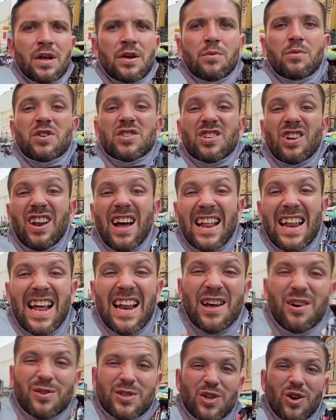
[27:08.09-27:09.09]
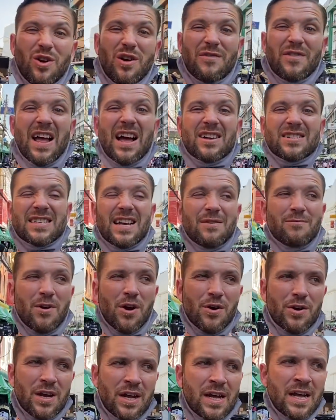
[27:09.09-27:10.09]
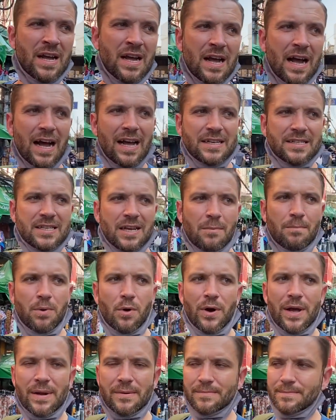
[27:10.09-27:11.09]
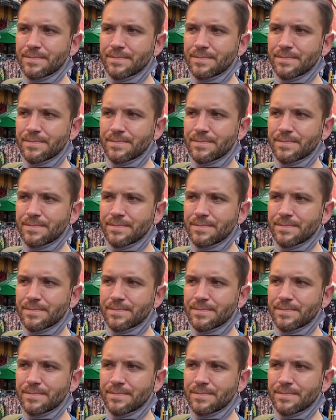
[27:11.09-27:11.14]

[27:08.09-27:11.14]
Would you like that little tour of Khaosan Road at some point?